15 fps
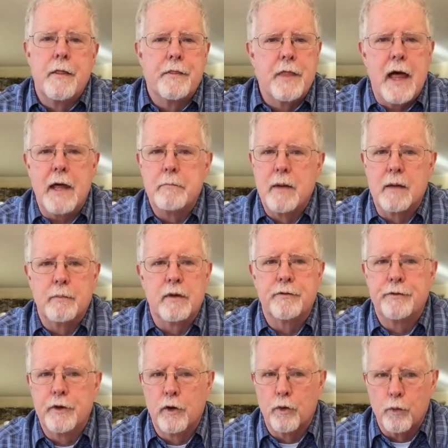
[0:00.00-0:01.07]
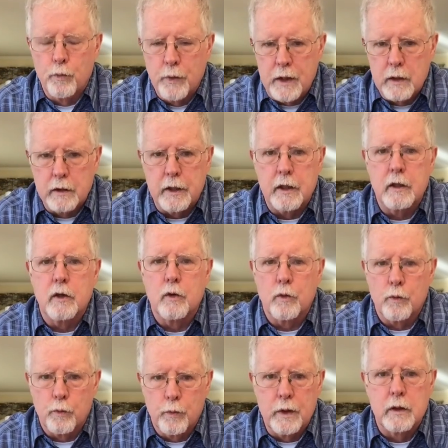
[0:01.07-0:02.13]
That made me feel really,
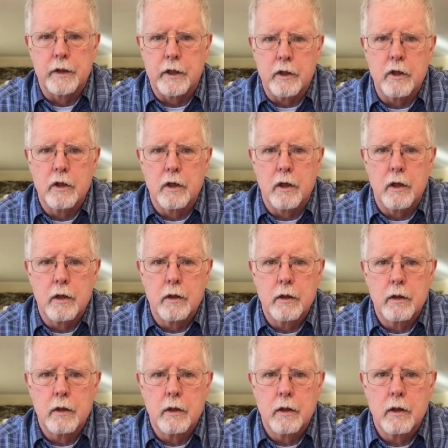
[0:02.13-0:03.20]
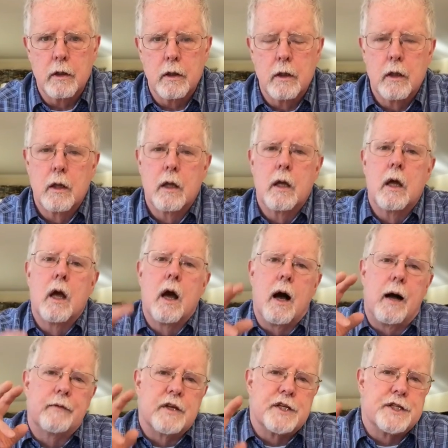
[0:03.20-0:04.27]
really good.
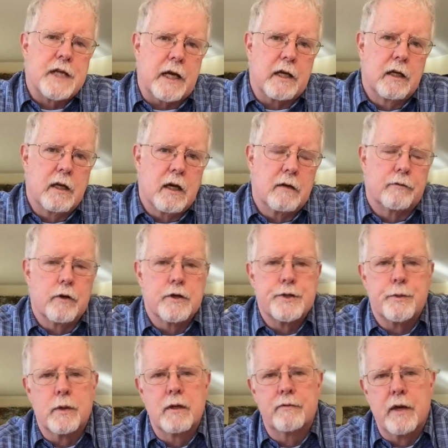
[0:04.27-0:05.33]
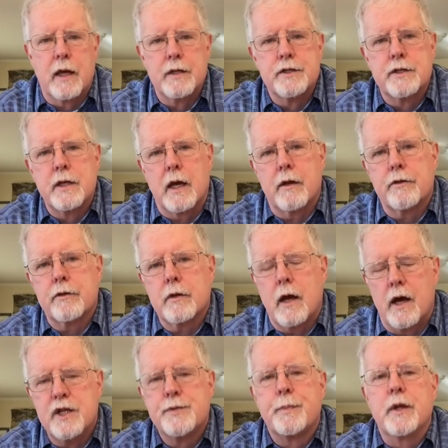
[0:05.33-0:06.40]
On the second anniversary of Ann's death,
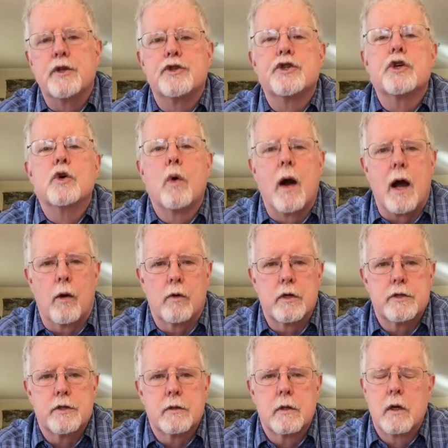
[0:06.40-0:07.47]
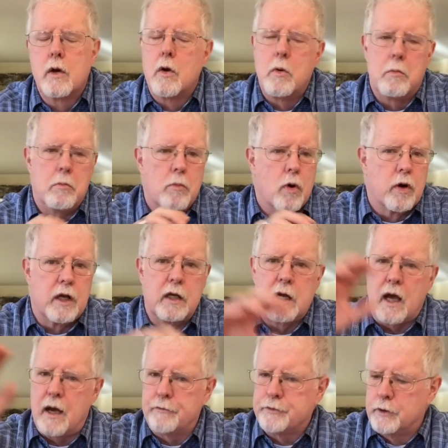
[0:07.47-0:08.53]
I spent 2 hours,
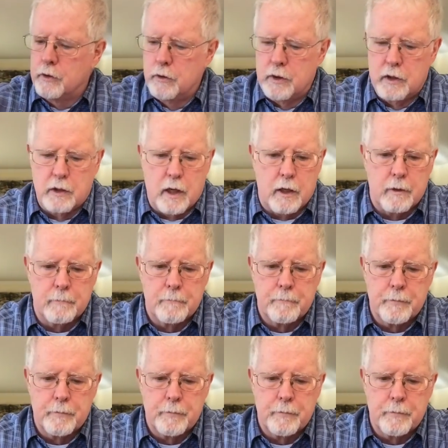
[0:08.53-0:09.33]
morning, afternoon, and night,